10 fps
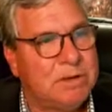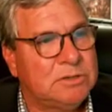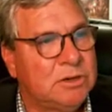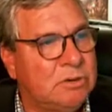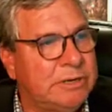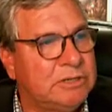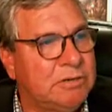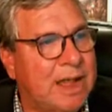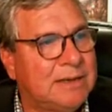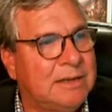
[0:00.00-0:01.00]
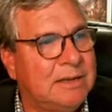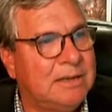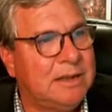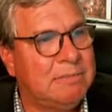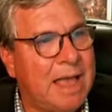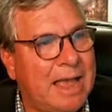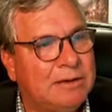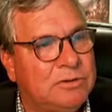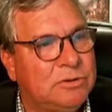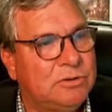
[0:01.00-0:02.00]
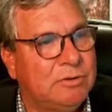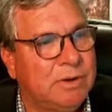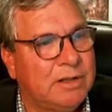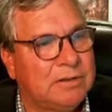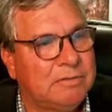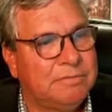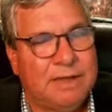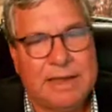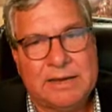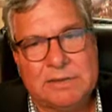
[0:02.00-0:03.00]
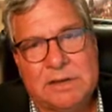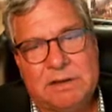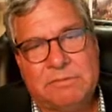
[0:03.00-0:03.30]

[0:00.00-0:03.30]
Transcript: So extracting the magnitude and relative phase